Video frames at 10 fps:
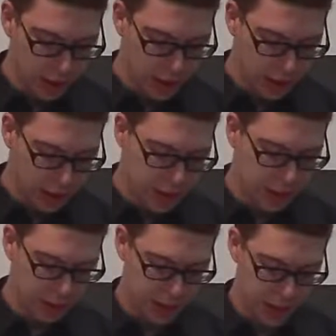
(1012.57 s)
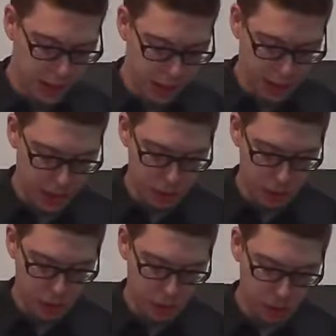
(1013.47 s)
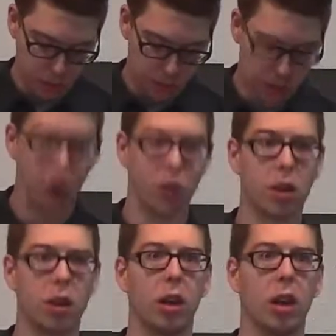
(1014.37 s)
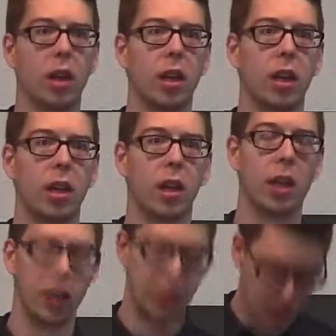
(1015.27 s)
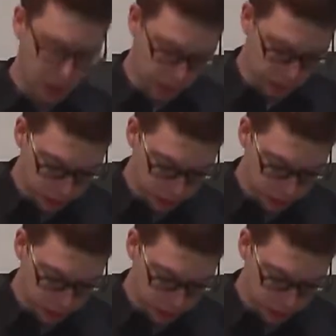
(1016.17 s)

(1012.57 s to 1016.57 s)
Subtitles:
that is Gideon, in return for all the good he had done